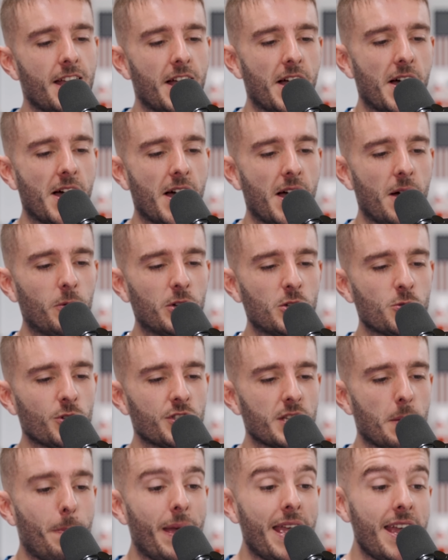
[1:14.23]
uh, which
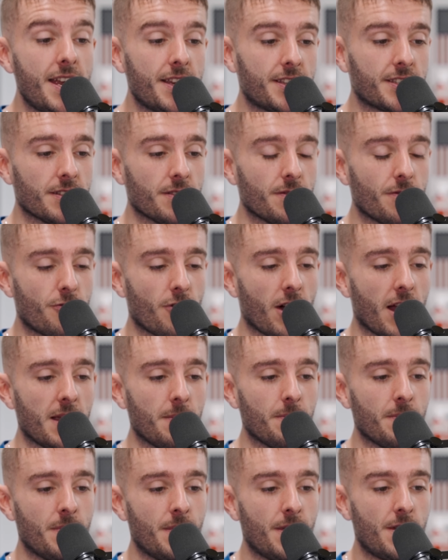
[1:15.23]
was a Pearson
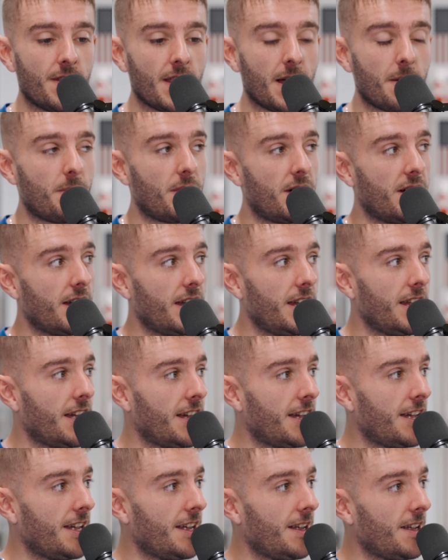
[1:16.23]
frame that my
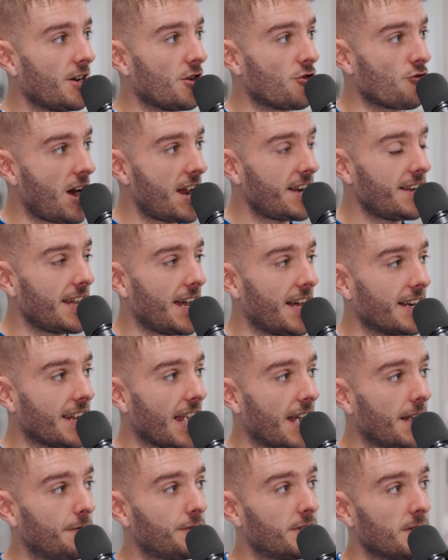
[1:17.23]
granddad
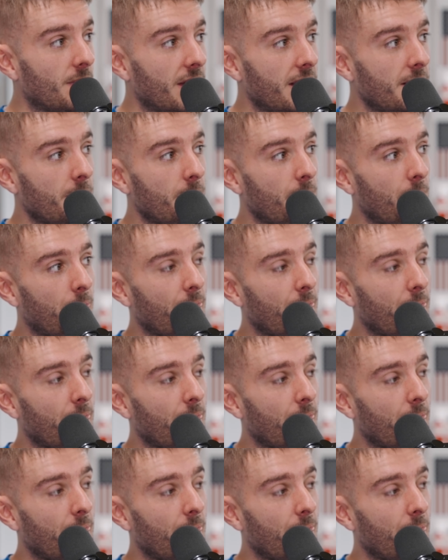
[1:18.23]
gave to me,